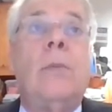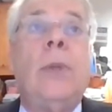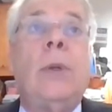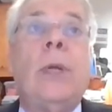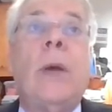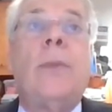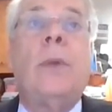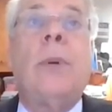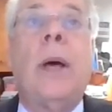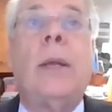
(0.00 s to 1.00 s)
Building up
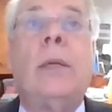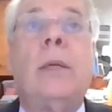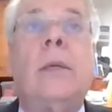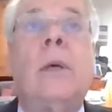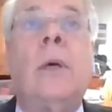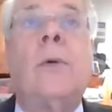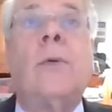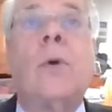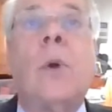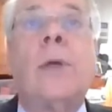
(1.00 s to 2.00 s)
the body
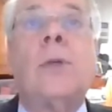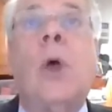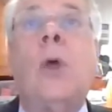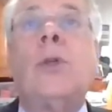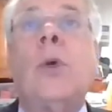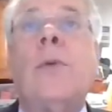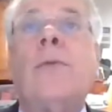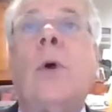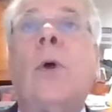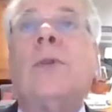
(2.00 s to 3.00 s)
of Christ also
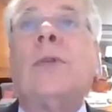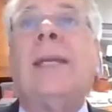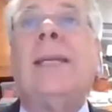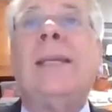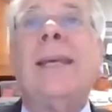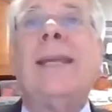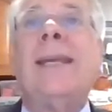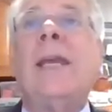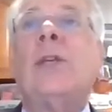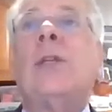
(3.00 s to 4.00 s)
involves a
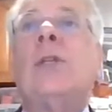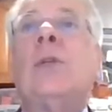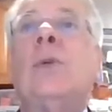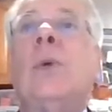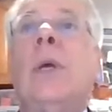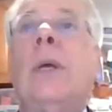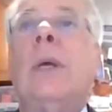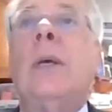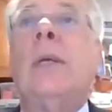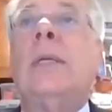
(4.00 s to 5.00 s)
dedication to
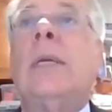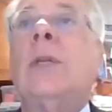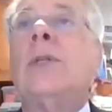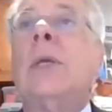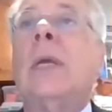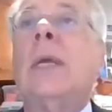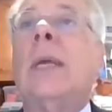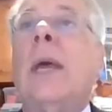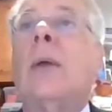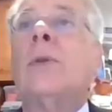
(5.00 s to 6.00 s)
teach the
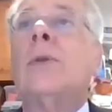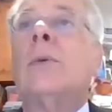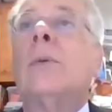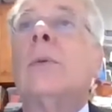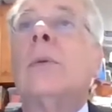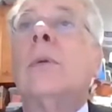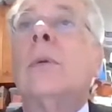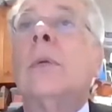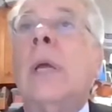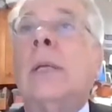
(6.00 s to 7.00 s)
counsel
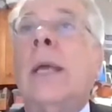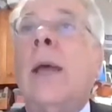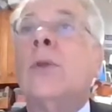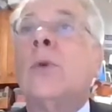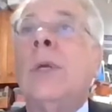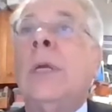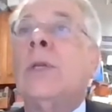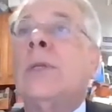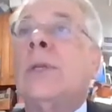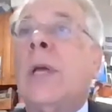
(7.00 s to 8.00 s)
and counsel
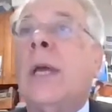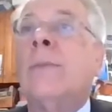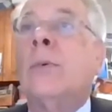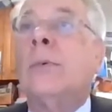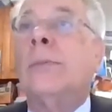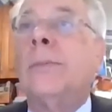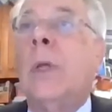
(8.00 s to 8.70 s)
each disciple